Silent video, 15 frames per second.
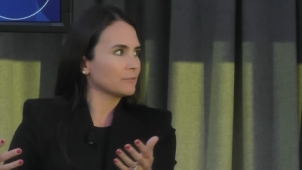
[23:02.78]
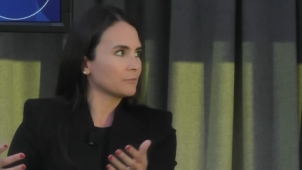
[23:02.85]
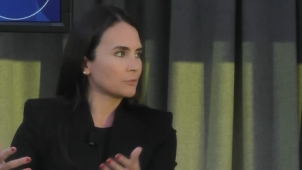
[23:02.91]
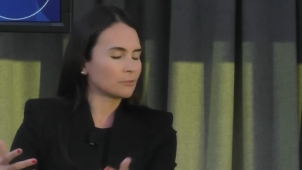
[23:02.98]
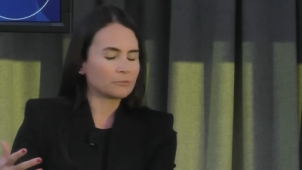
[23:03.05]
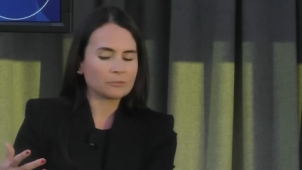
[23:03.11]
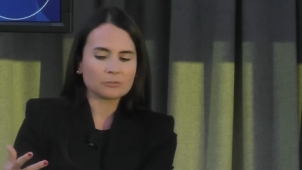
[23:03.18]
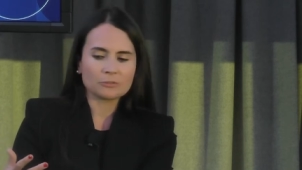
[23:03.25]
for
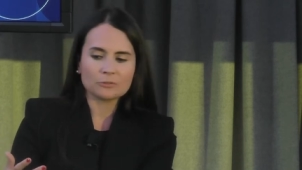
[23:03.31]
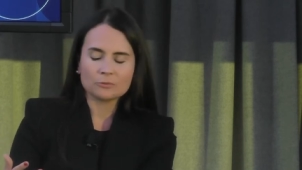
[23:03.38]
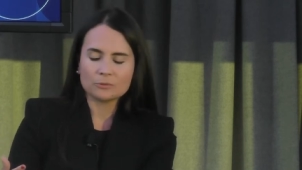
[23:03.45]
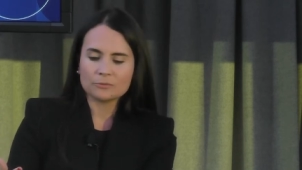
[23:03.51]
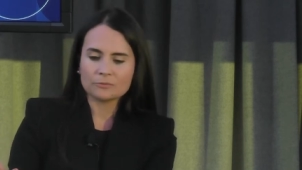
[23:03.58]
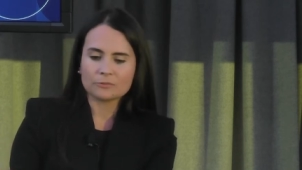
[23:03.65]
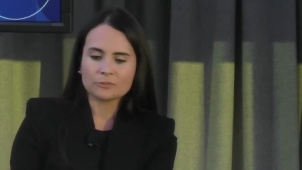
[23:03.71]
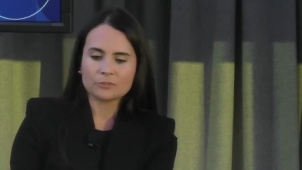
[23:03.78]
for two,
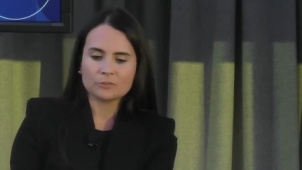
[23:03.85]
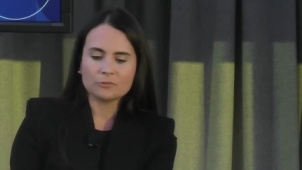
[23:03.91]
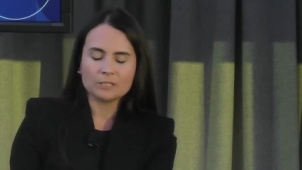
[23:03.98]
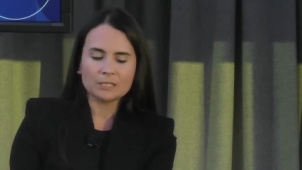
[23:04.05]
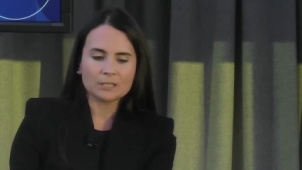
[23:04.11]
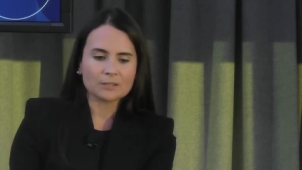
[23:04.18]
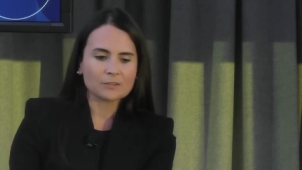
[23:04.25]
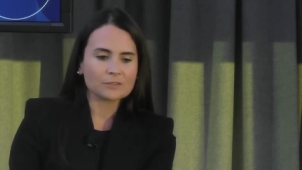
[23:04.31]
for two
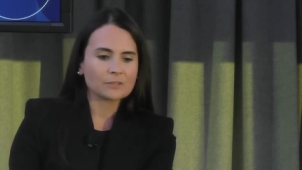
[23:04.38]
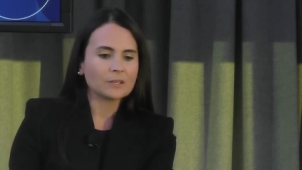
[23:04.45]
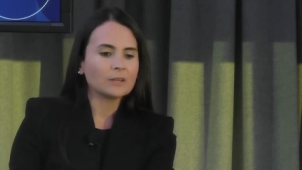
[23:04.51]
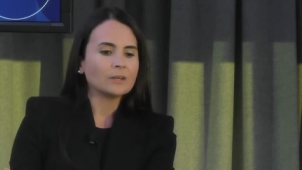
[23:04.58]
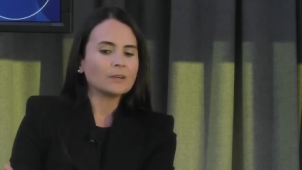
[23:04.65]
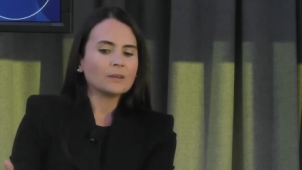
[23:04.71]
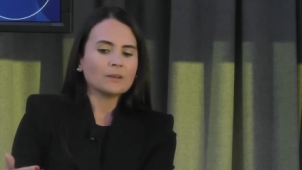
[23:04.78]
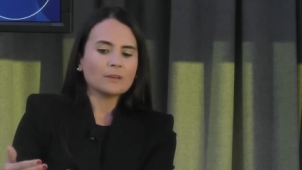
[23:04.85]
years,
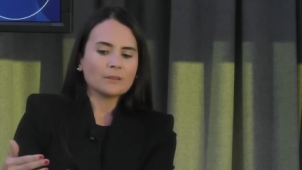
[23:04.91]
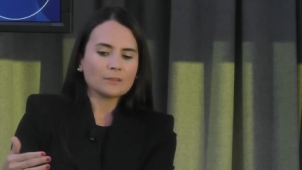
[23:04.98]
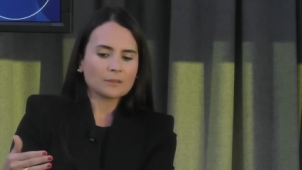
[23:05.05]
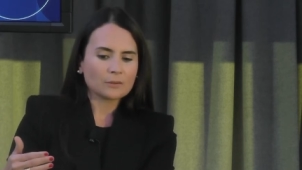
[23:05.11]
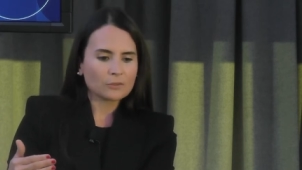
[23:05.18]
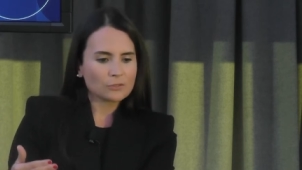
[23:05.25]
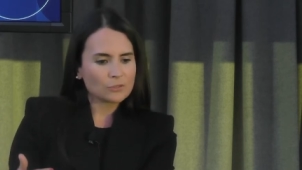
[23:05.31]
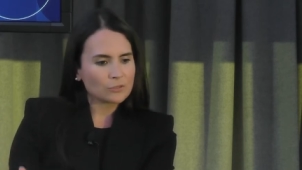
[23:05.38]
the
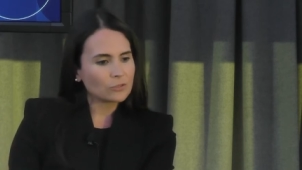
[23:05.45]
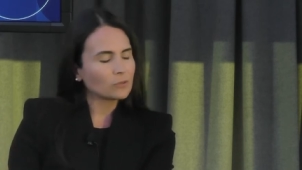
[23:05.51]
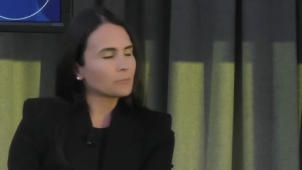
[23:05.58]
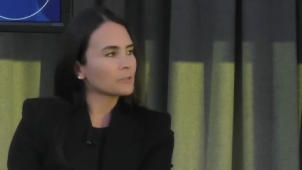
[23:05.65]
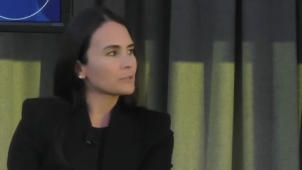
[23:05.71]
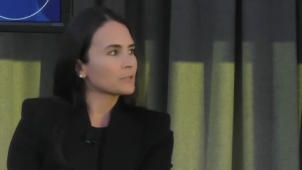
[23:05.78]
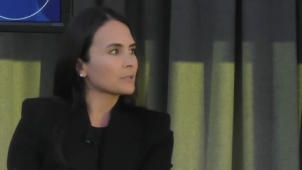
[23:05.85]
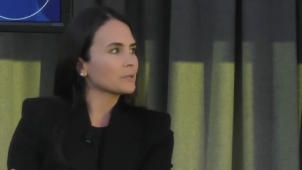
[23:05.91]
consumer
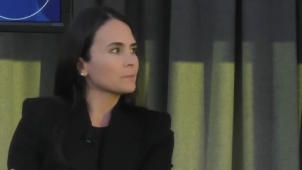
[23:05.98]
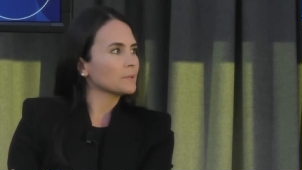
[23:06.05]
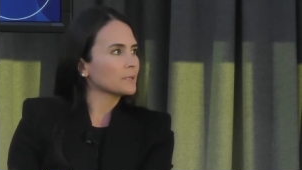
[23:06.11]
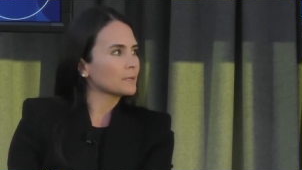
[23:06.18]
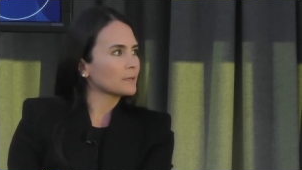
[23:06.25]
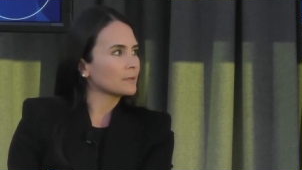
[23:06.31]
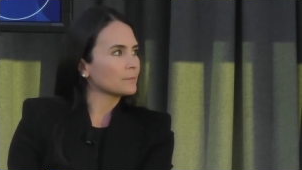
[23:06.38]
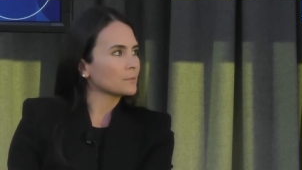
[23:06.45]
is going to
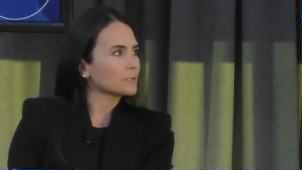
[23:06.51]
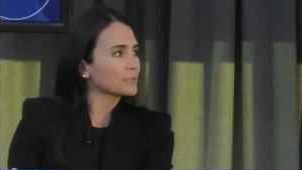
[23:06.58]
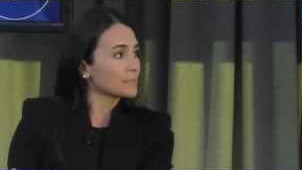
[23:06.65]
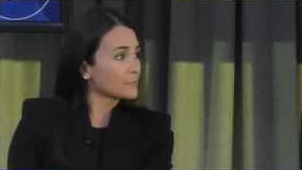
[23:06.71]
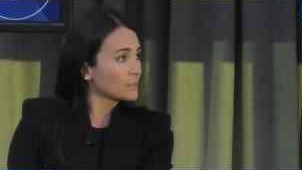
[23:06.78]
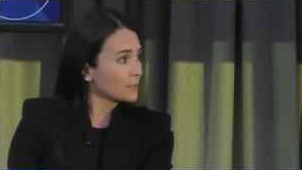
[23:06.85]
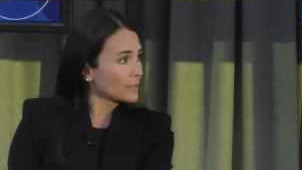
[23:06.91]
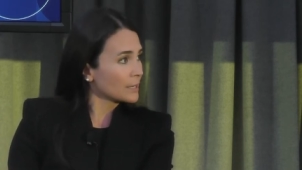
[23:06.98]
become more
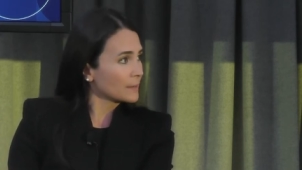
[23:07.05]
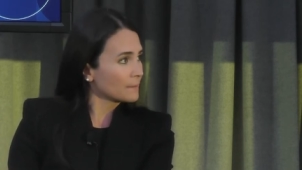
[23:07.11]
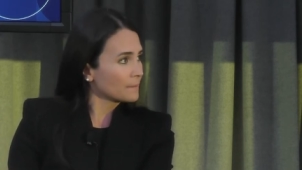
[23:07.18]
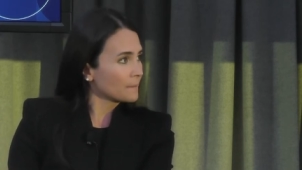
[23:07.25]
discerning.